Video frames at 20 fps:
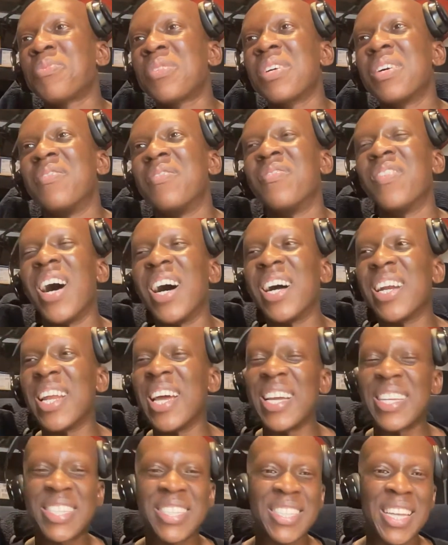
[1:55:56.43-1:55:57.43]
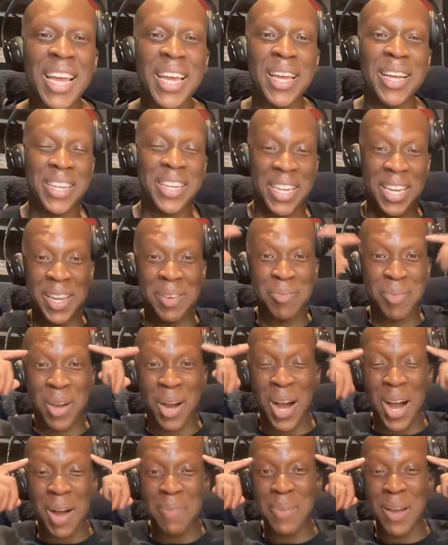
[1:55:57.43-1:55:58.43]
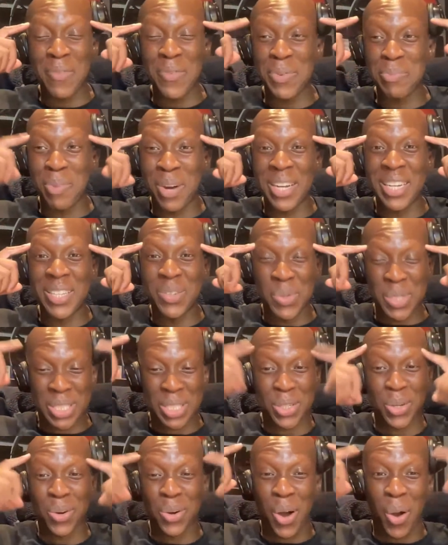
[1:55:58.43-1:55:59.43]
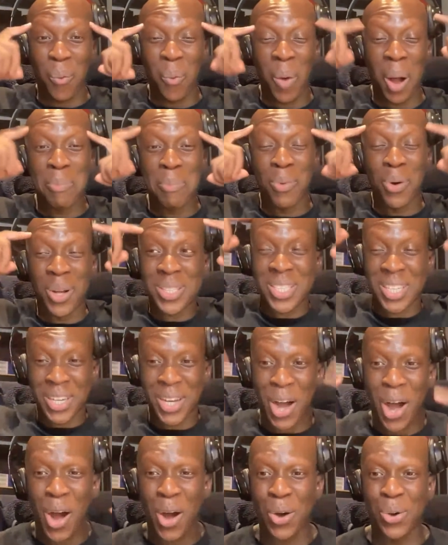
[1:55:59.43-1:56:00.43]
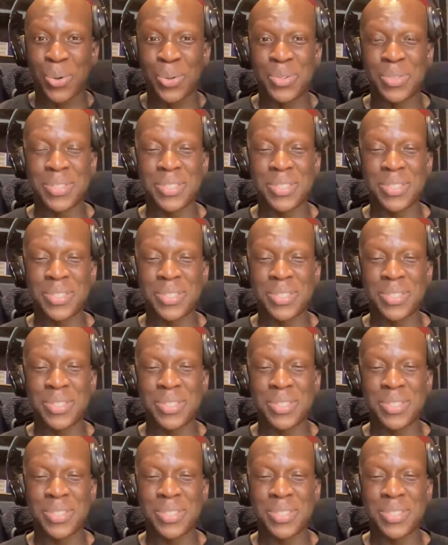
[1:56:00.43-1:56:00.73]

Mane saying, keep calm, everybody. We still got one more to go.